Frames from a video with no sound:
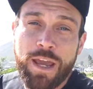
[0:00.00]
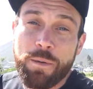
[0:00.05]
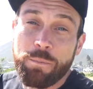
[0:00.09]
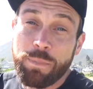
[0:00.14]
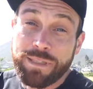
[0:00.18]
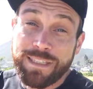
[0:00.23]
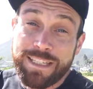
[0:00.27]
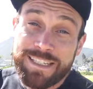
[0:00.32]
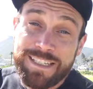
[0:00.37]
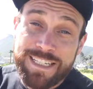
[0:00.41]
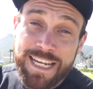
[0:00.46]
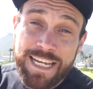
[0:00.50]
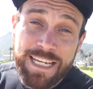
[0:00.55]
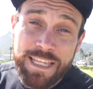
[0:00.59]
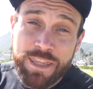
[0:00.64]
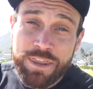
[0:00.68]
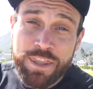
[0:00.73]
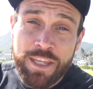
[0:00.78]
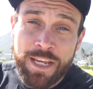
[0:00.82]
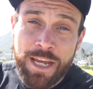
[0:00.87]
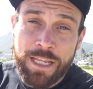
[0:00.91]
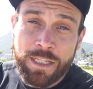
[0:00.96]
But the
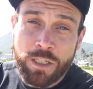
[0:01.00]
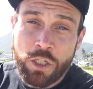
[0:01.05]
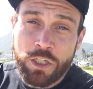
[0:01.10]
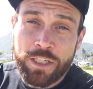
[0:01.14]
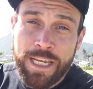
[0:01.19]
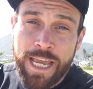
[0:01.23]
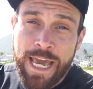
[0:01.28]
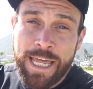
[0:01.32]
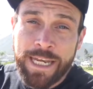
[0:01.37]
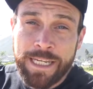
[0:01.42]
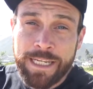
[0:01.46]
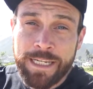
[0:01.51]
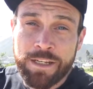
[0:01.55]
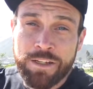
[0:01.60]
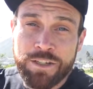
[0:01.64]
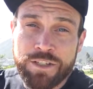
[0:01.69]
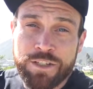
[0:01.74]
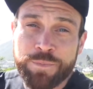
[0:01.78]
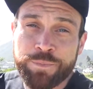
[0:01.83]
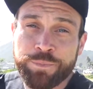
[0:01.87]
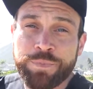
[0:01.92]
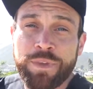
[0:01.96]
second thing I look at
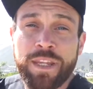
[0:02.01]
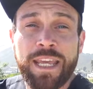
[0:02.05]
is